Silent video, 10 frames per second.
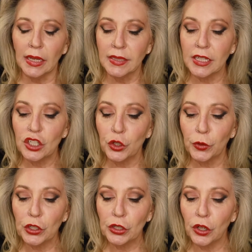says
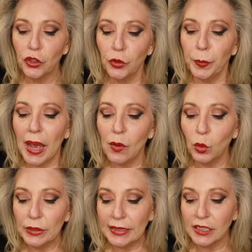your your pet
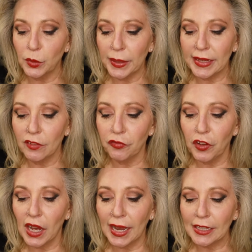will need to be
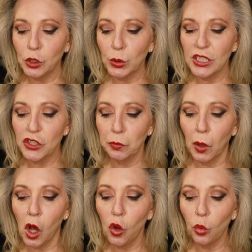confined to a
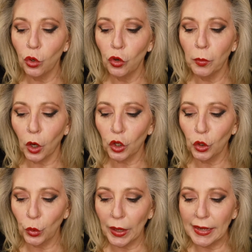small room or
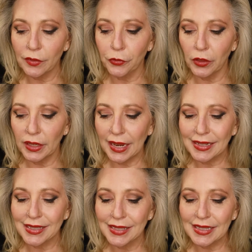crate for the
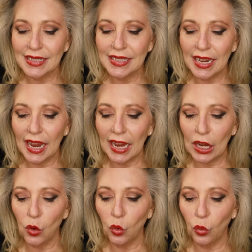next six to
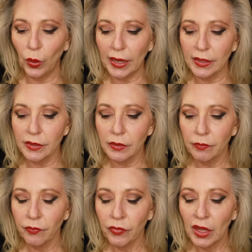eight weeks.
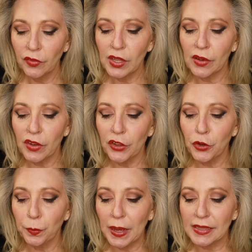If you have
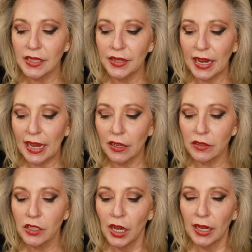other pets in the
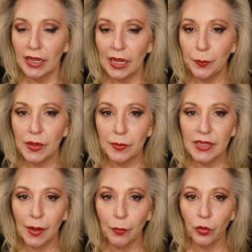house, keep them
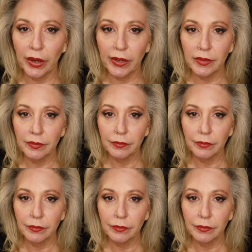separated.